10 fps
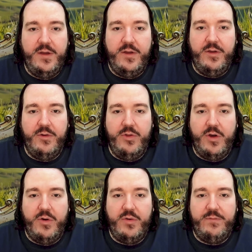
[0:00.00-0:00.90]

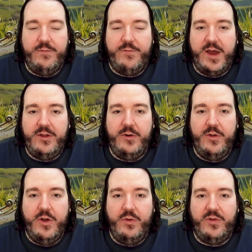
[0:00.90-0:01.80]
the fighter
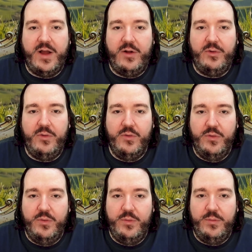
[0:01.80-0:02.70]
knows how
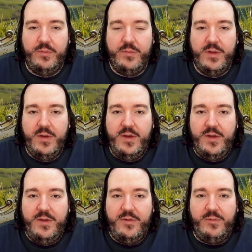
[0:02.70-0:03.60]
to
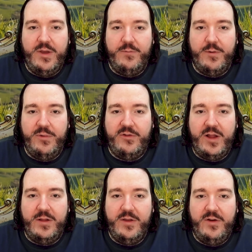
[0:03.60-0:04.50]
swing from the
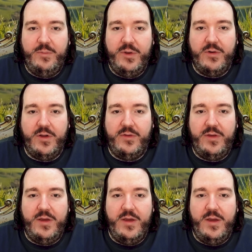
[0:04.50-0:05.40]
chandeliers because
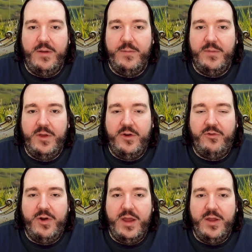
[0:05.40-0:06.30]
he
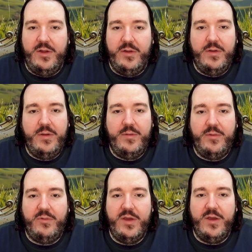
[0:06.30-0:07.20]
trained
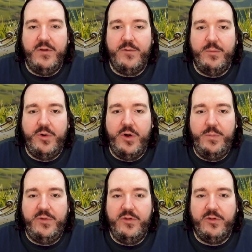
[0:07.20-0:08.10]
swinging from
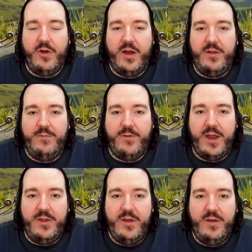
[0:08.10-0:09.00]
ropes and so on and
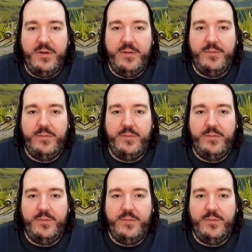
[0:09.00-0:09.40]
fighting,